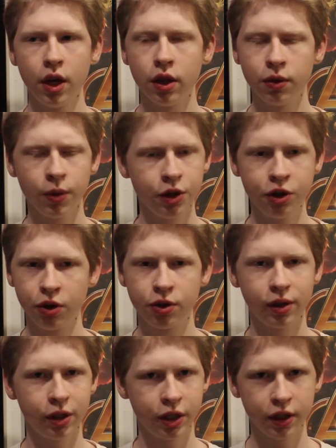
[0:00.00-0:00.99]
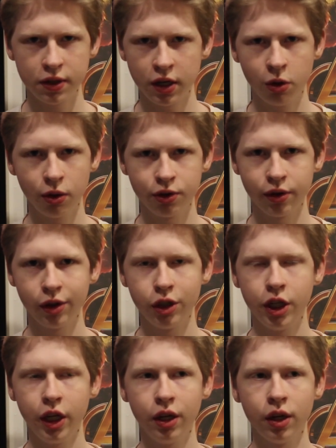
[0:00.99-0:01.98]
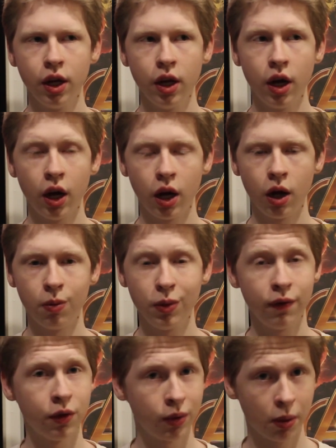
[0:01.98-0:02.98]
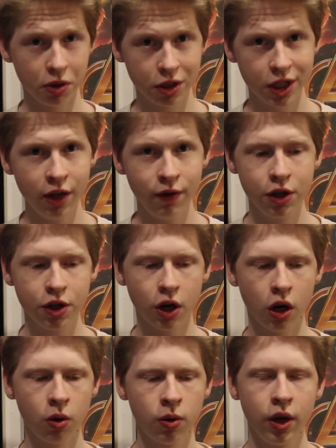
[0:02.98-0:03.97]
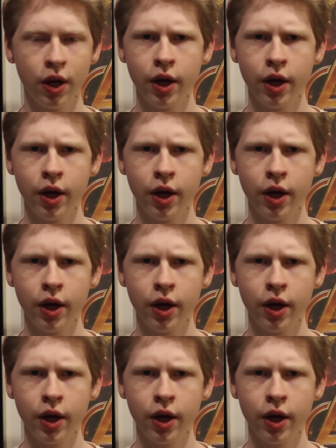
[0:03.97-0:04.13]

the original trilogy, the sequel trilogy, even the Rebels TV show.